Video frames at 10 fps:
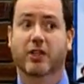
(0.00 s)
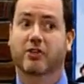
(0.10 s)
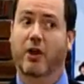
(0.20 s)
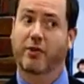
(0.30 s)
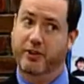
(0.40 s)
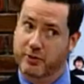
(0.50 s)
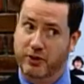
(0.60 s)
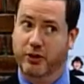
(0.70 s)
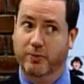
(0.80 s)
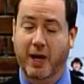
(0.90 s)
So this
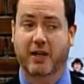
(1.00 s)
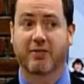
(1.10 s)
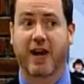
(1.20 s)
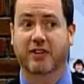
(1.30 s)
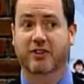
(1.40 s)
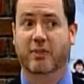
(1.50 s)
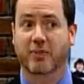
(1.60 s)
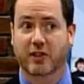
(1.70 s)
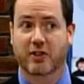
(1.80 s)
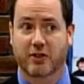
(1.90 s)
too may have had
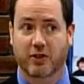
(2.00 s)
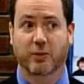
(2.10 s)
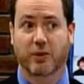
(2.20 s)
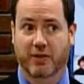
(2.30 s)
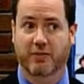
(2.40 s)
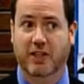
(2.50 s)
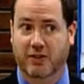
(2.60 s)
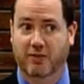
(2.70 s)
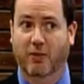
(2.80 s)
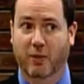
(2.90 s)
something to do with the
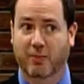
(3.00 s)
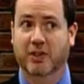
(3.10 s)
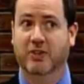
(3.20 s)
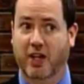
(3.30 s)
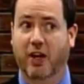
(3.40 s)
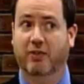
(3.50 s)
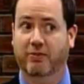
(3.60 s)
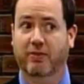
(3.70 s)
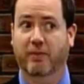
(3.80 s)
vessel form itself.